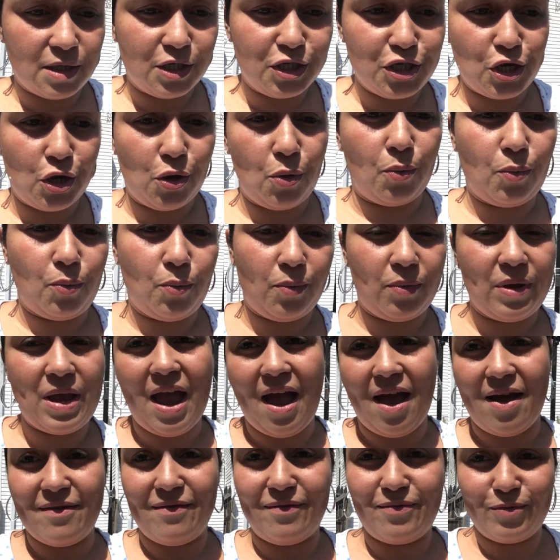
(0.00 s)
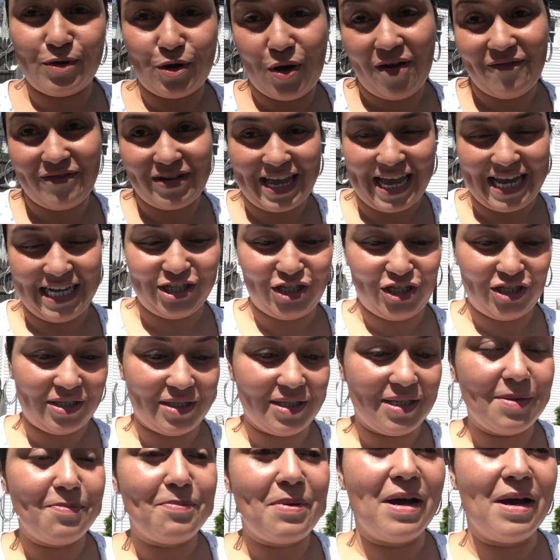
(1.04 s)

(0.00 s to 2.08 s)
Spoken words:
you know, we don't have vacations,